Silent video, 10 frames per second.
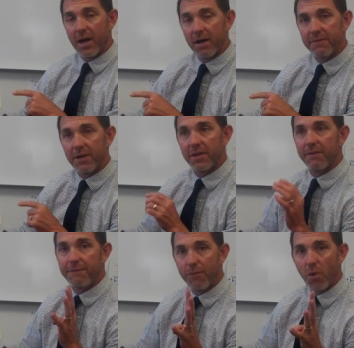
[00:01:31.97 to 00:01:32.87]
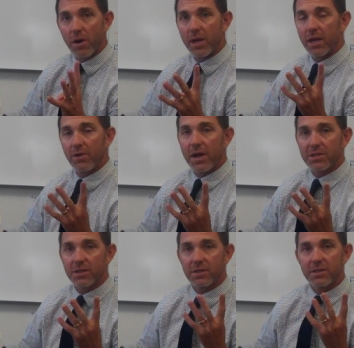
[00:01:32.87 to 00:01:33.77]
of the four
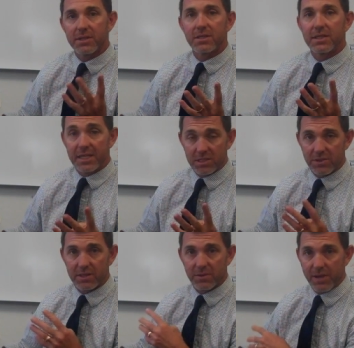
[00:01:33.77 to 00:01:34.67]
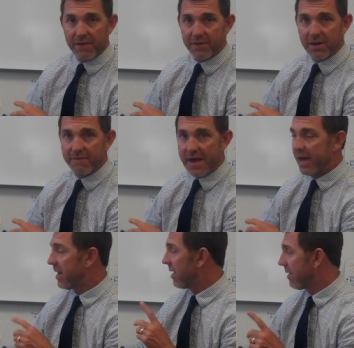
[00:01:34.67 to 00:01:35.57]
congressional districts that we have in
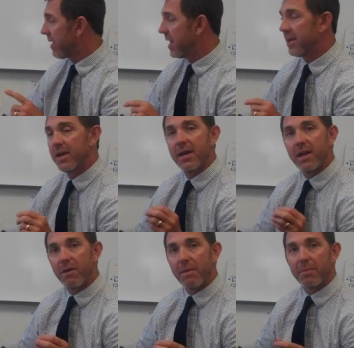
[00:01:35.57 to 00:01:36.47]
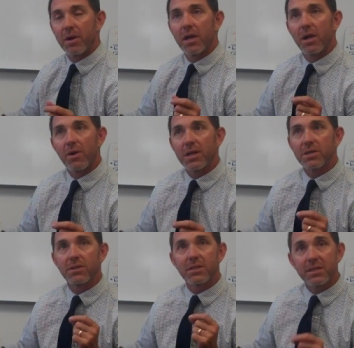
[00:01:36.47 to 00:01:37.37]
Nevada, all right? Now remember,
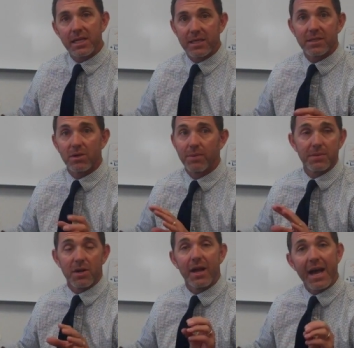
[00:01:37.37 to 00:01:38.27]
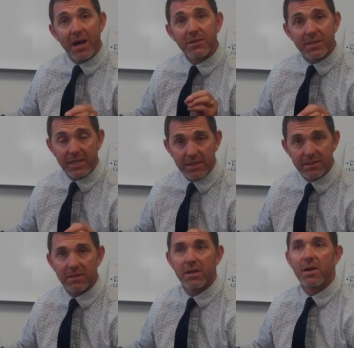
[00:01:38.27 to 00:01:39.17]
congressional seats, or sorry, House
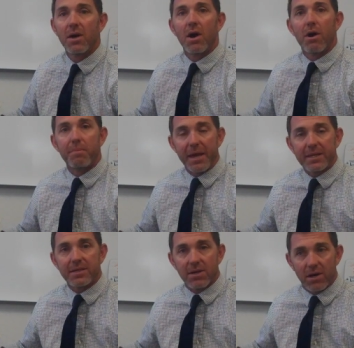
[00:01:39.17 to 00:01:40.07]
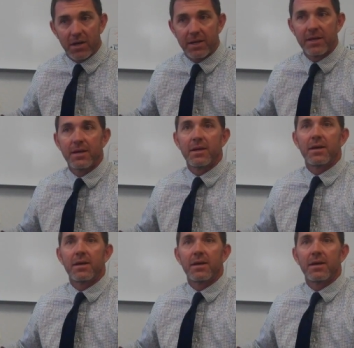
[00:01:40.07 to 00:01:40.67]
seats, are based on